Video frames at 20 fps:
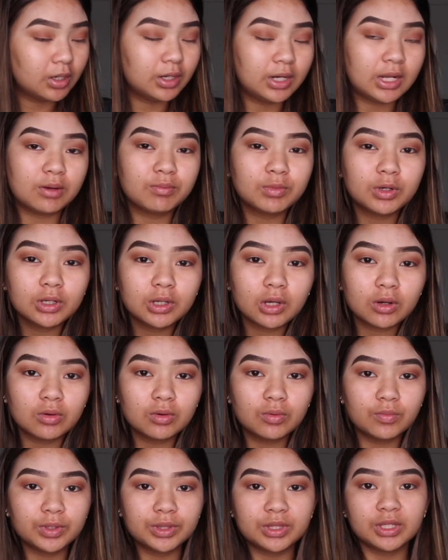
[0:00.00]
Now I'm going to go
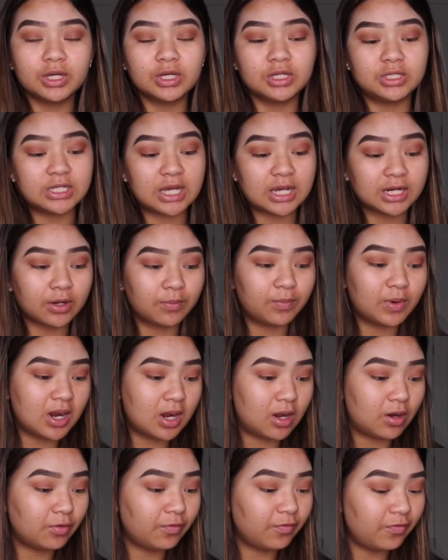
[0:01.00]
in with a darker
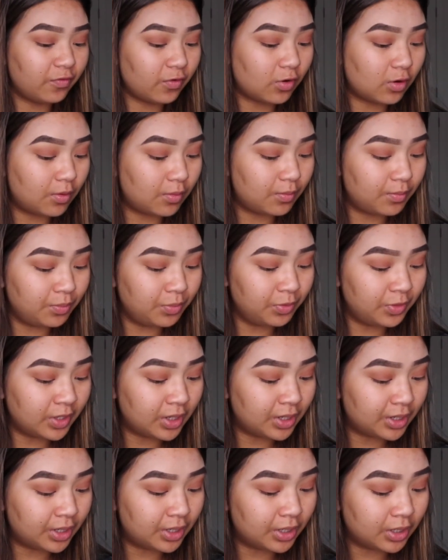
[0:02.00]
brown from
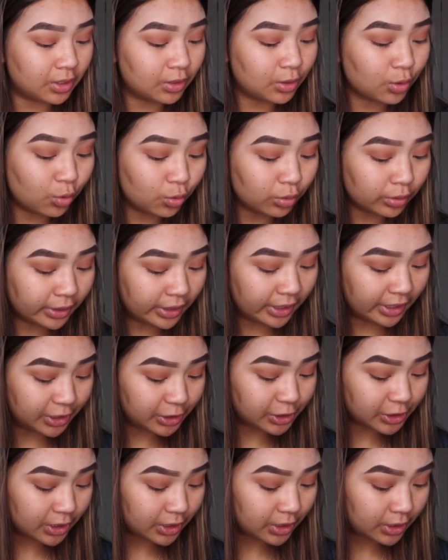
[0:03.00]
the Cool
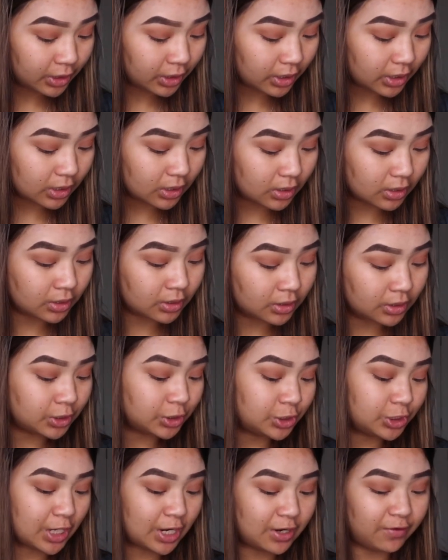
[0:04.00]
collection in the
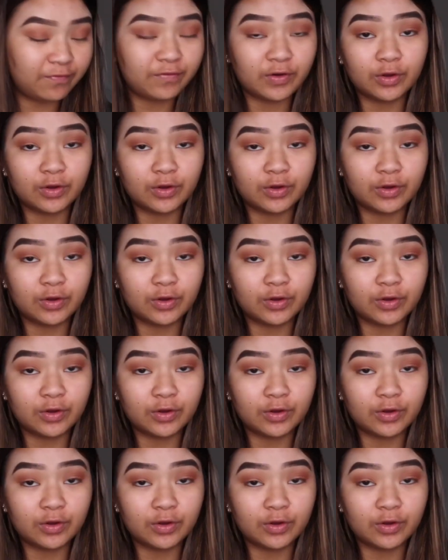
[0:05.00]
shade